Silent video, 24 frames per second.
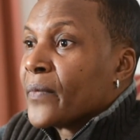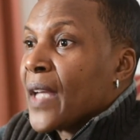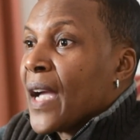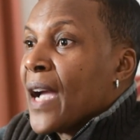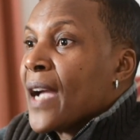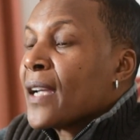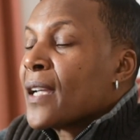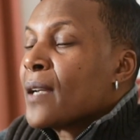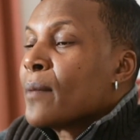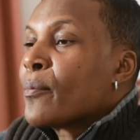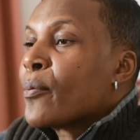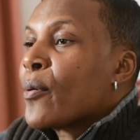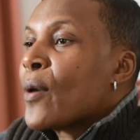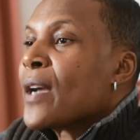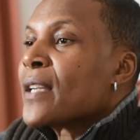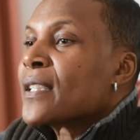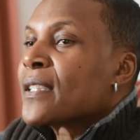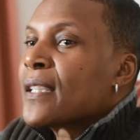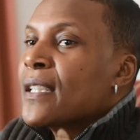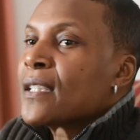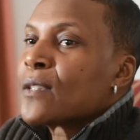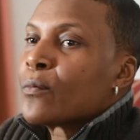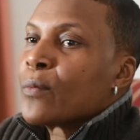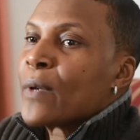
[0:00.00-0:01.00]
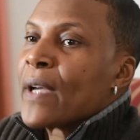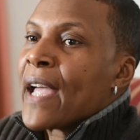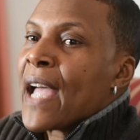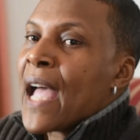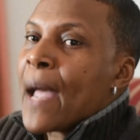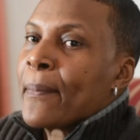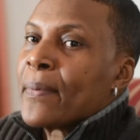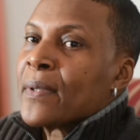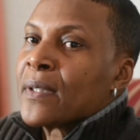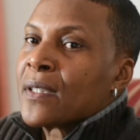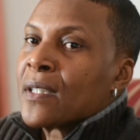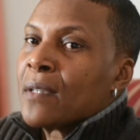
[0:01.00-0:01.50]
I can process what
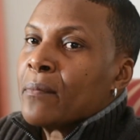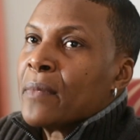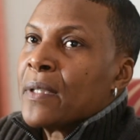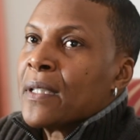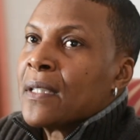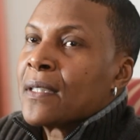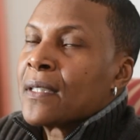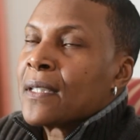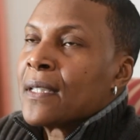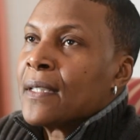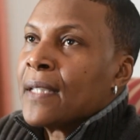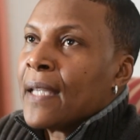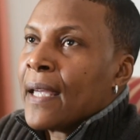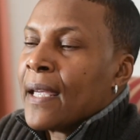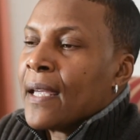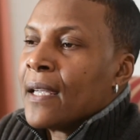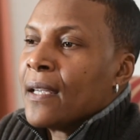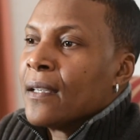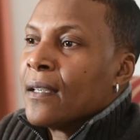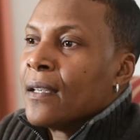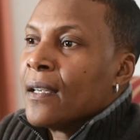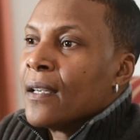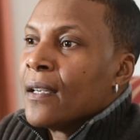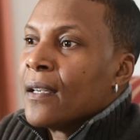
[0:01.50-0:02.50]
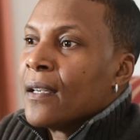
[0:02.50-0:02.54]
happened to me today